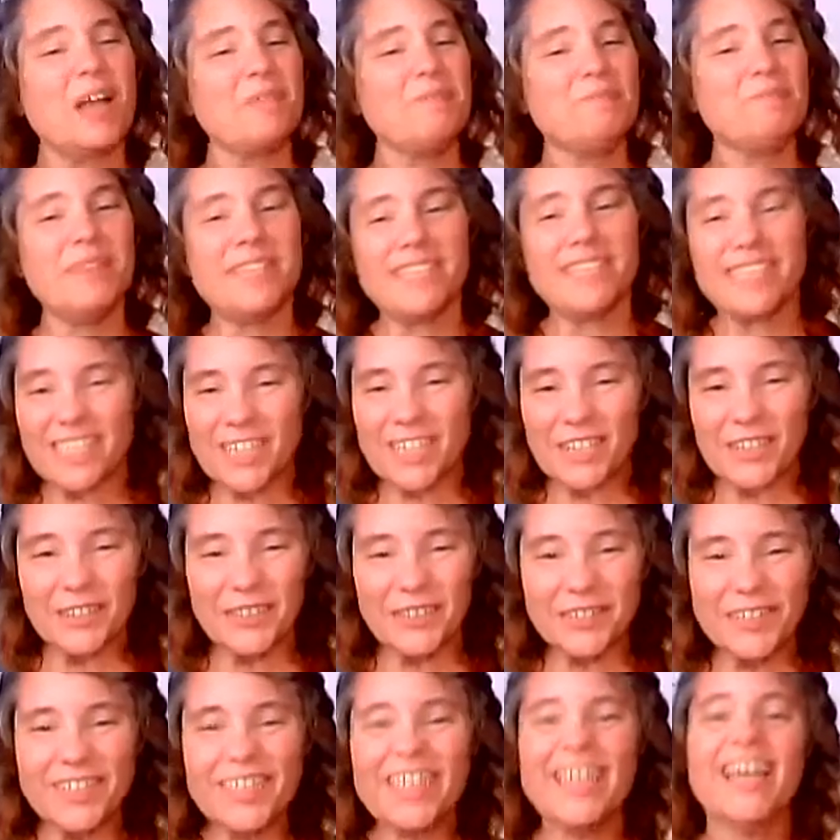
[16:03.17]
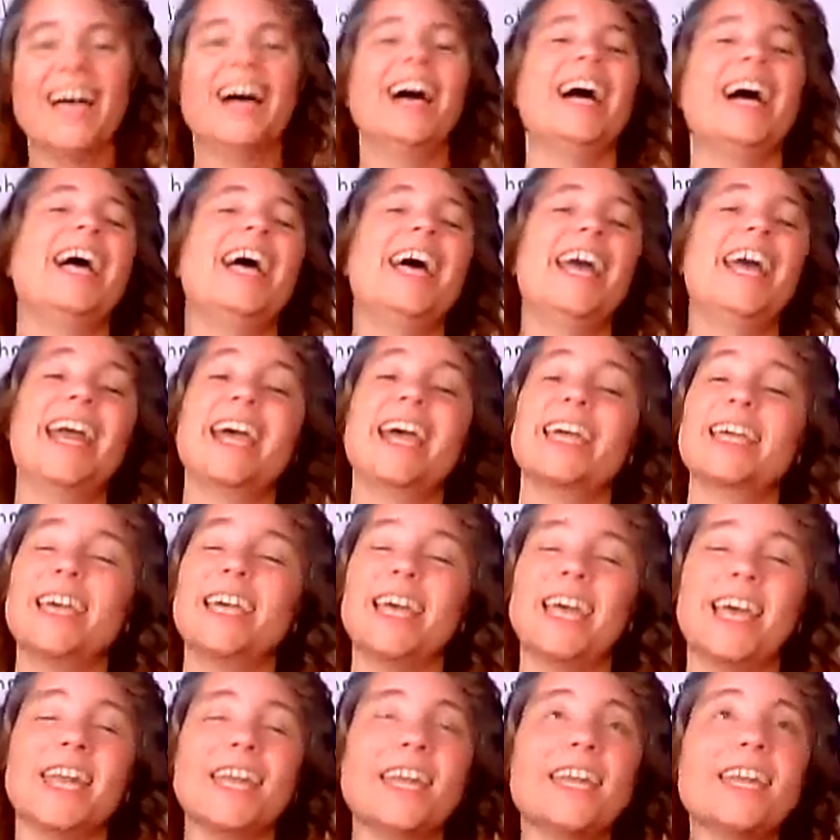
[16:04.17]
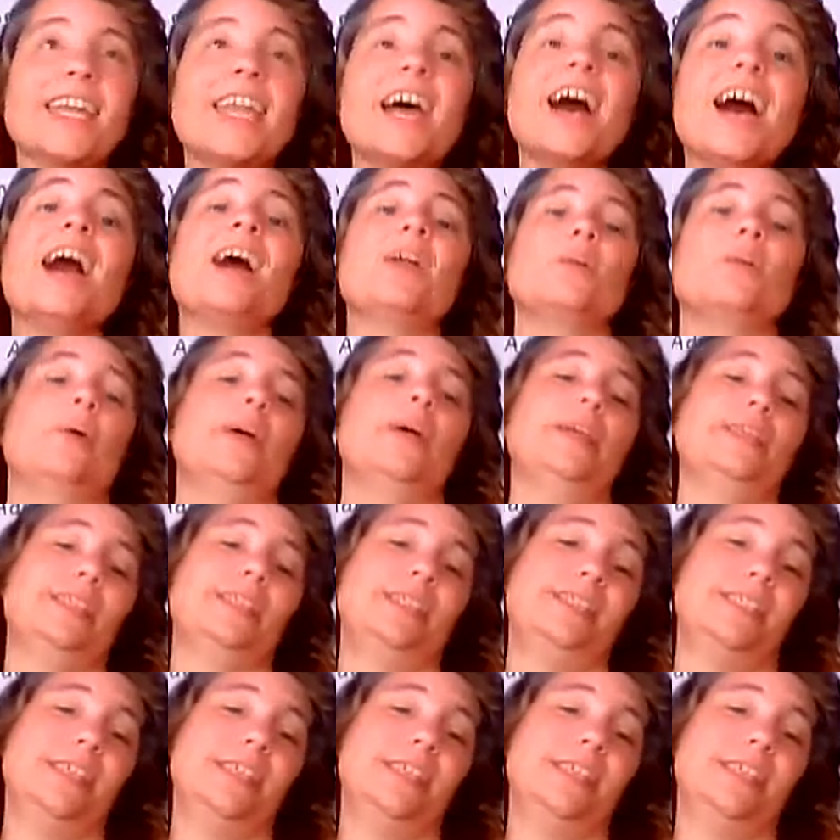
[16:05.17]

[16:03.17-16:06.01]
Miss you, and I cannot wait to